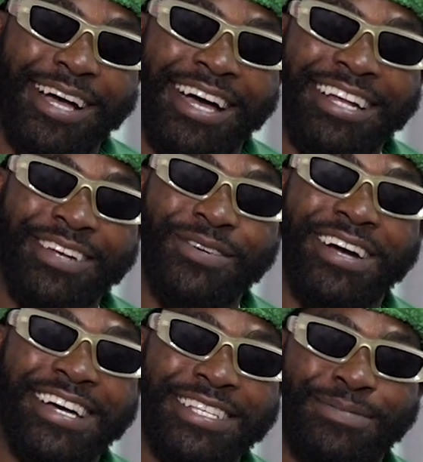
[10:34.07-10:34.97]
and I do
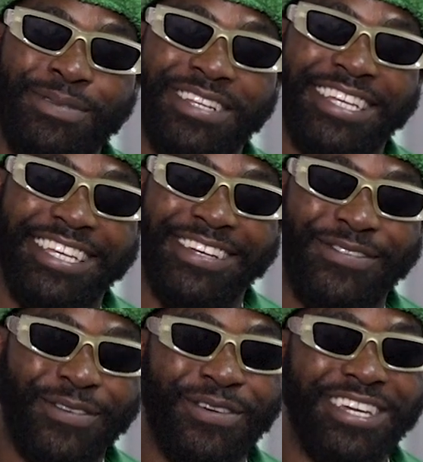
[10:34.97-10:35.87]
gospel
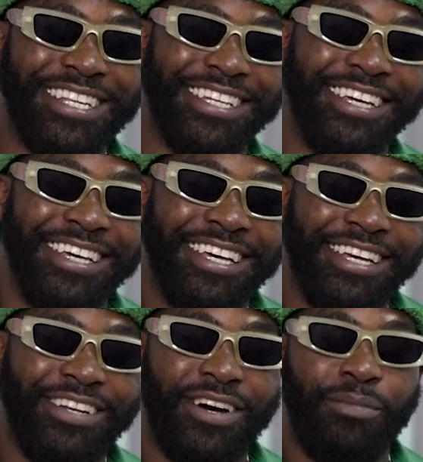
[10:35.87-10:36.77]
for real.
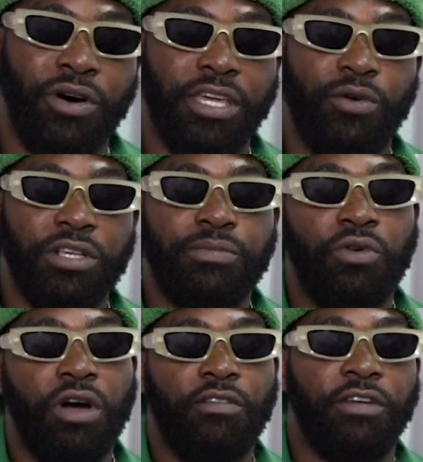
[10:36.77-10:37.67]
No, but it was
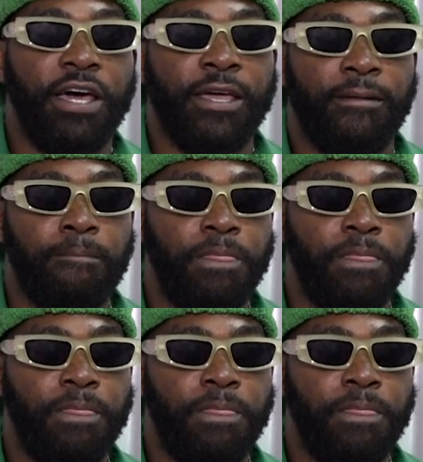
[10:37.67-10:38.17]
more of like,